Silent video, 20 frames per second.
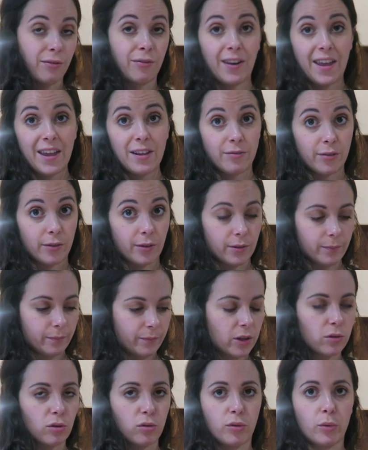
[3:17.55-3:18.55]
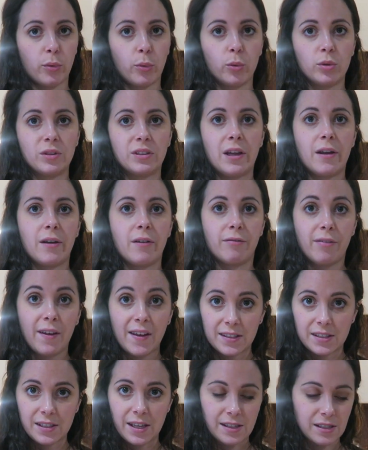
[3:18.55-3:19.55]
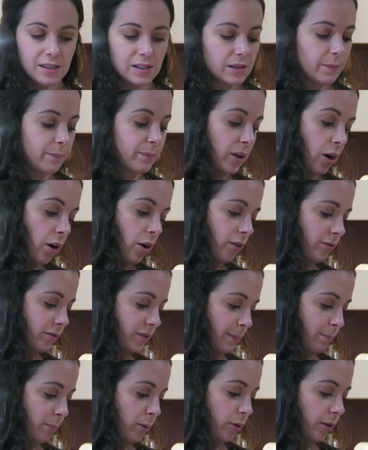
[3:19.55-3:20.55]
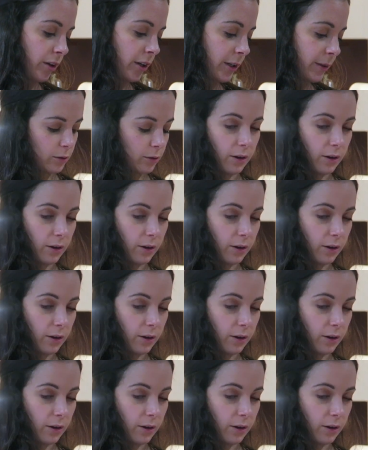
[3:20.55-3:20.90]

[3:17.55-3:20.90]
flavor through the fatness of the pork.